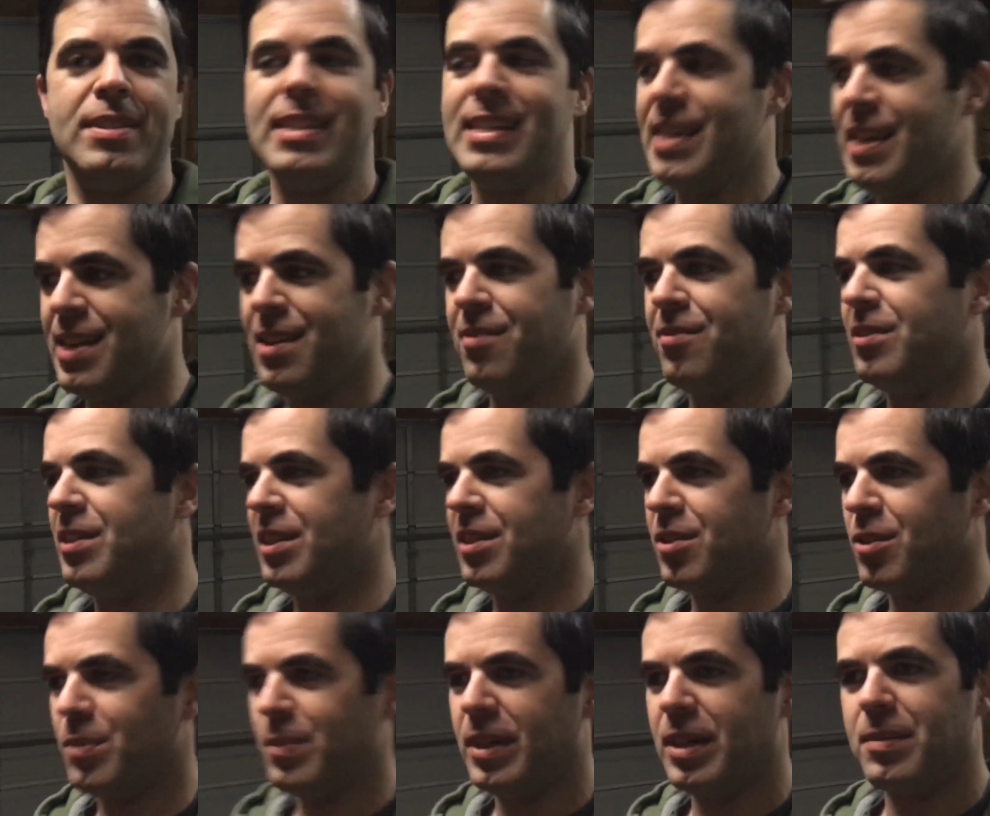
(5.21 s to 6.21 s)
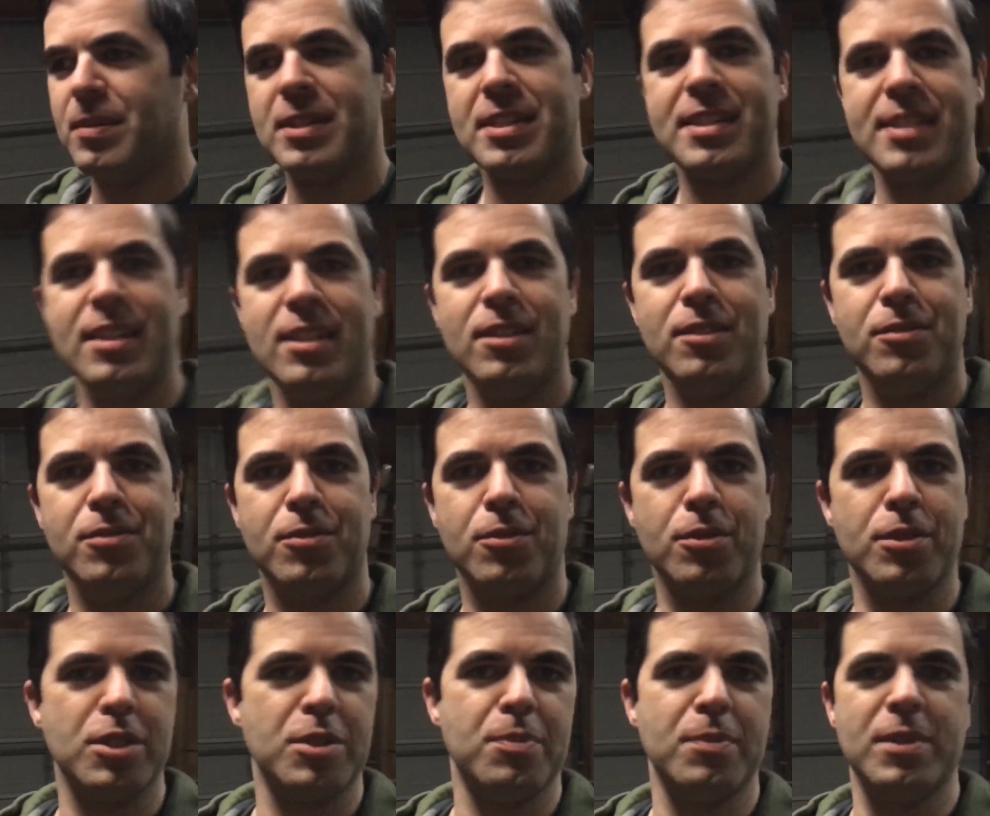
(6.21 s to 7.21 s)
Eve dinner by myself,
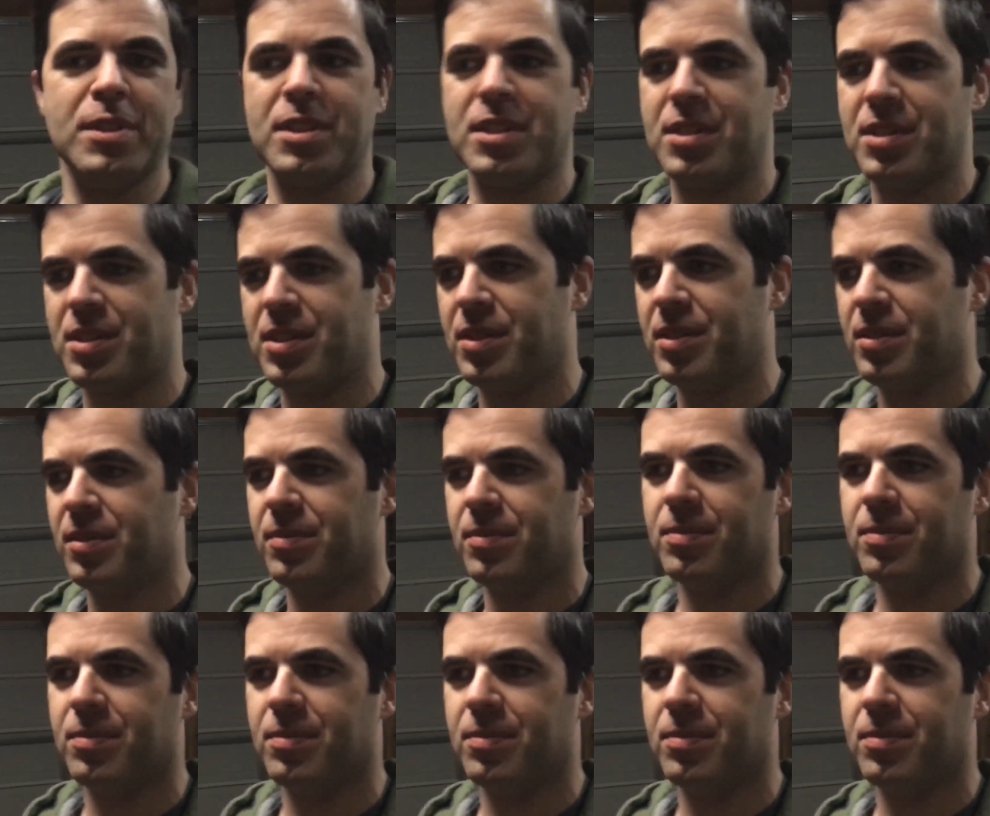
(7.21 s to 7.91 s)
Christmas